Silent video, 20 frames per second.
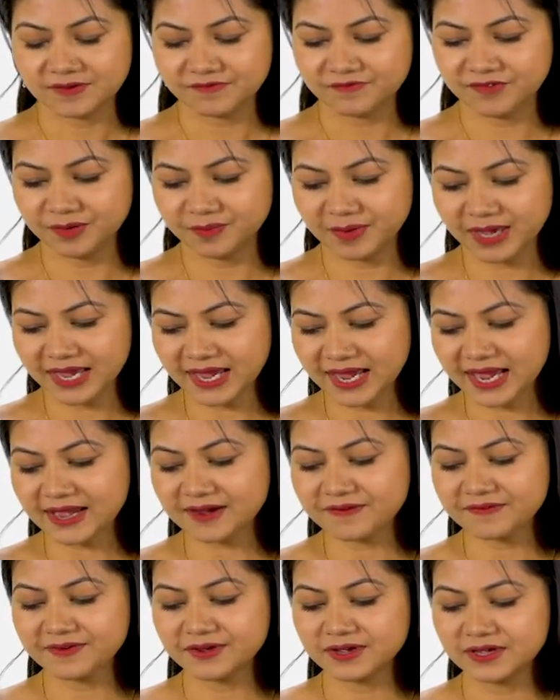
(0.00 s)
We may
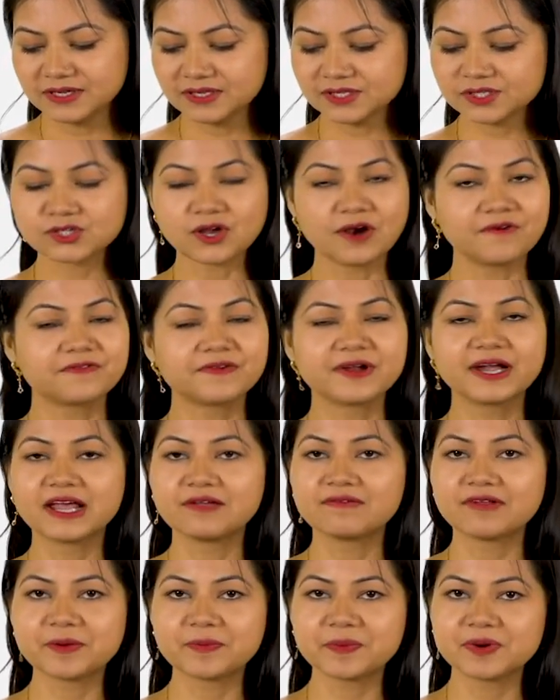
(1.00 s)
have software
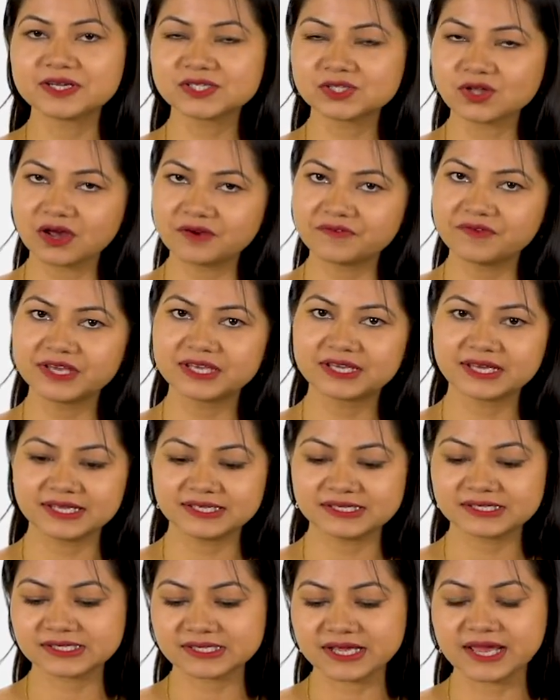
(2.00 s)
developers, or we
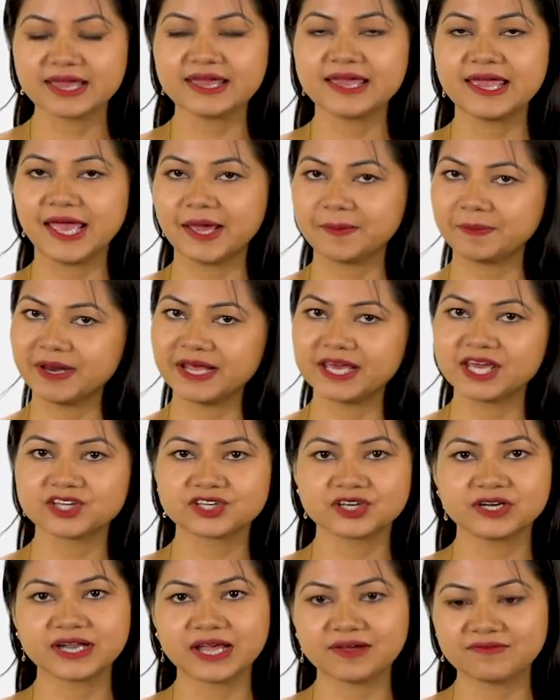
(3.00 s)
can say
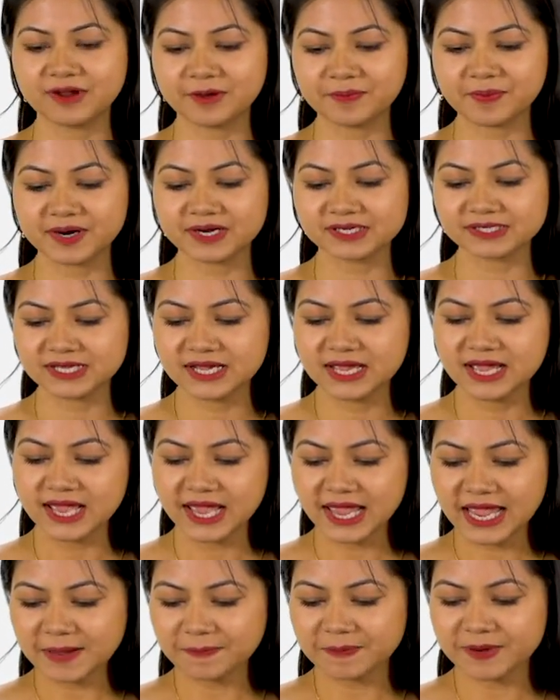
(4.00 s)
application developers.
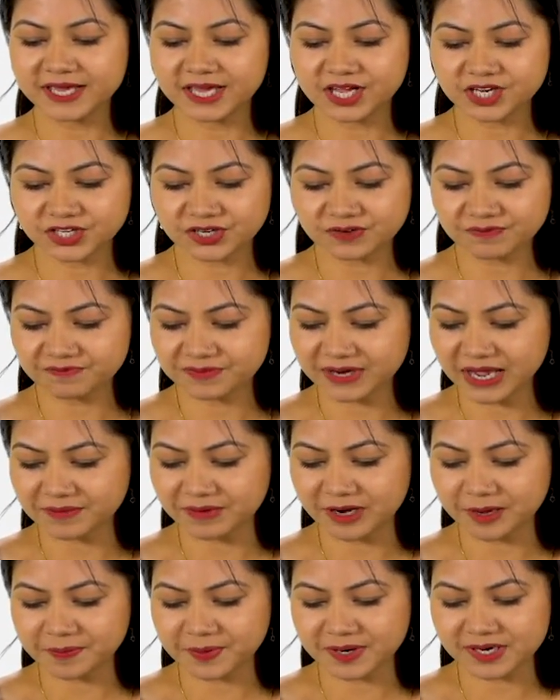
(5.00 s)
Application
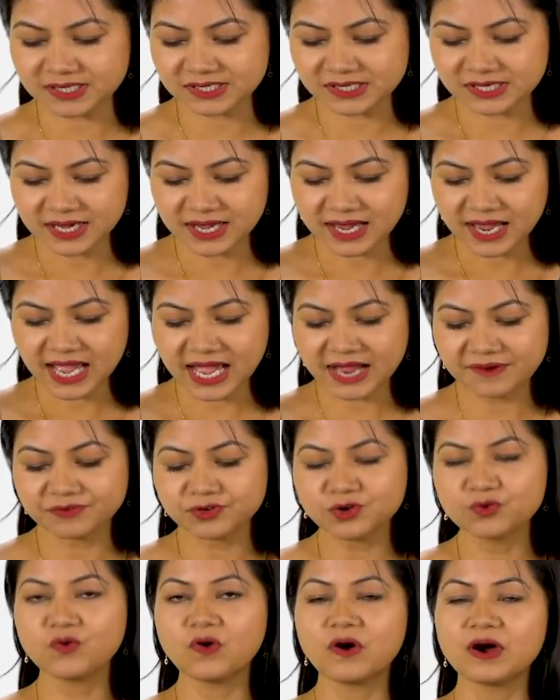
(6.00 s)
developers have
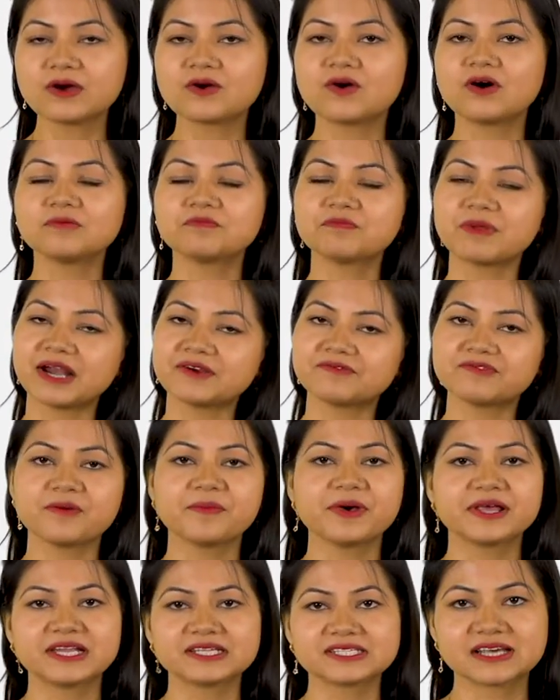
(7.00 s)
to work on
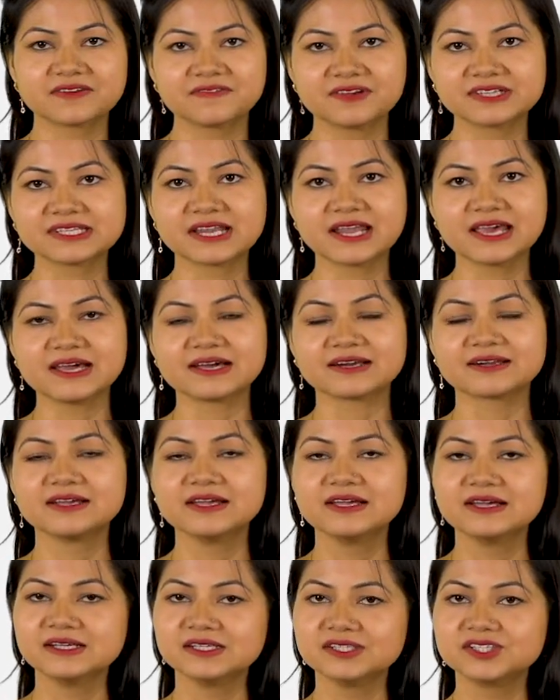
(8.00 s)
platform as service layer
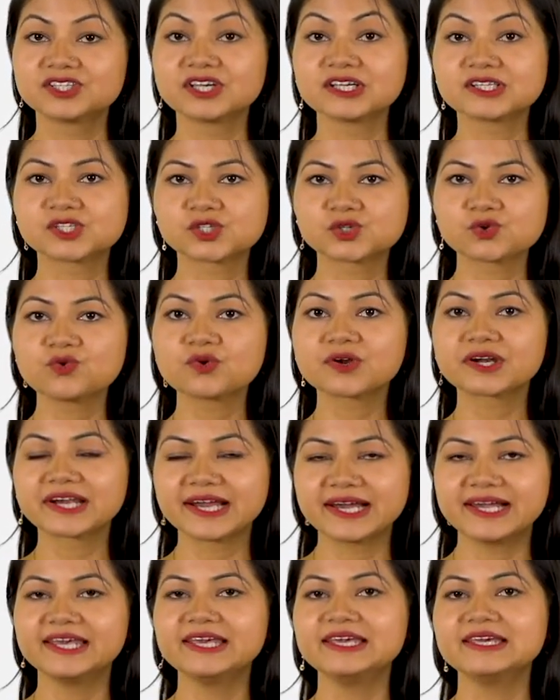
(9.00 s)
just
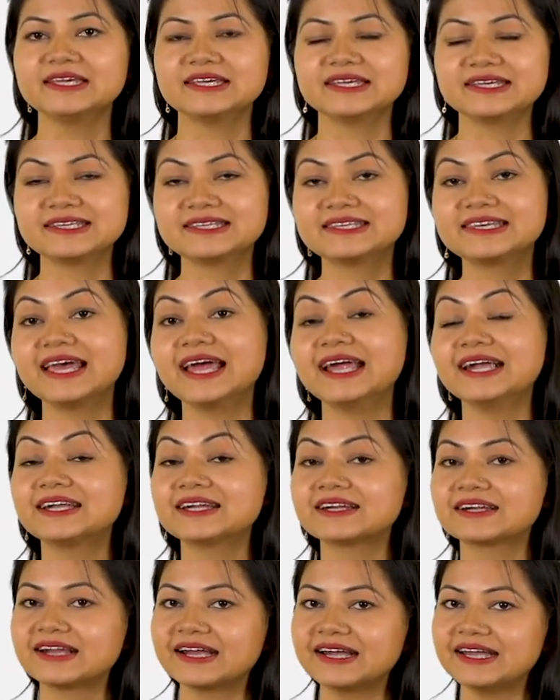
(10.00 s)
to get
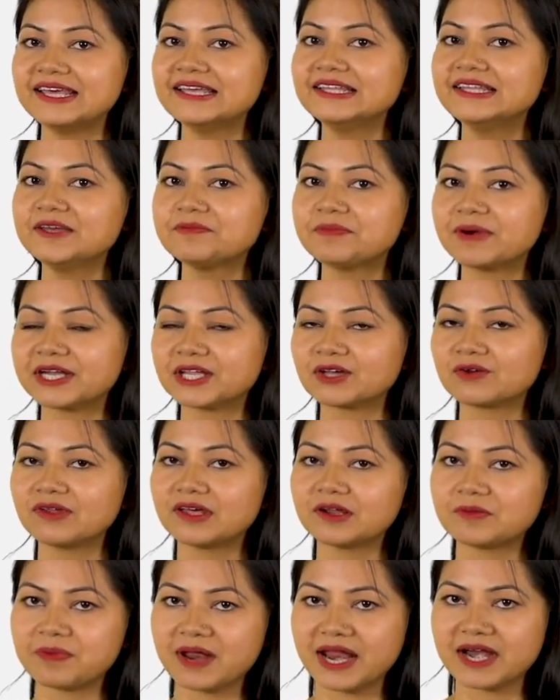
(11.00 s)
ready the
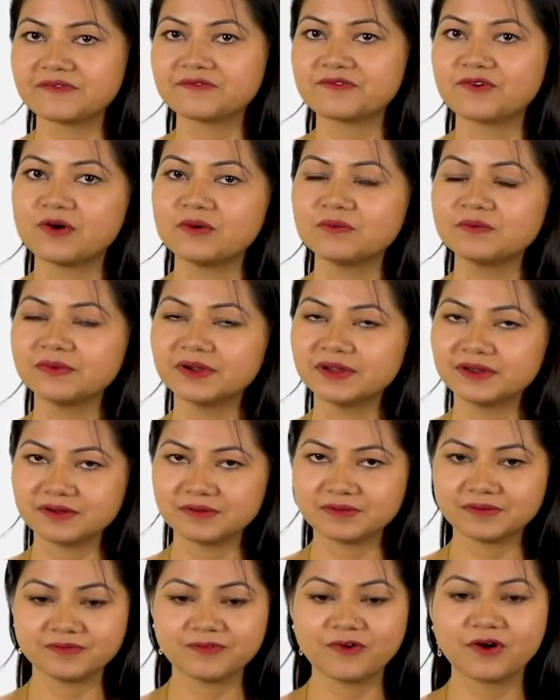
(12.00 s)
particular platform
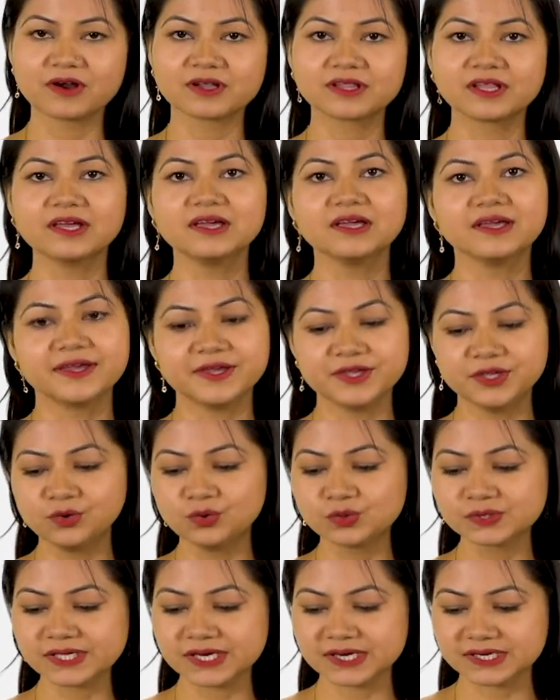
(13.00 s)
for the
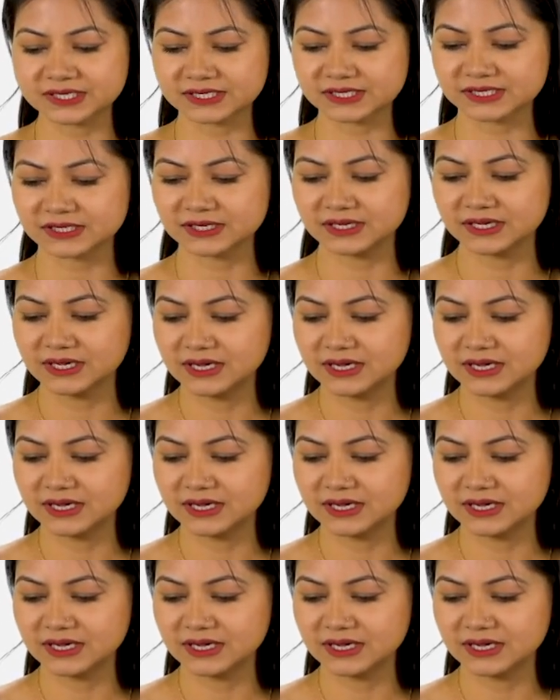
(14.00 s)
users.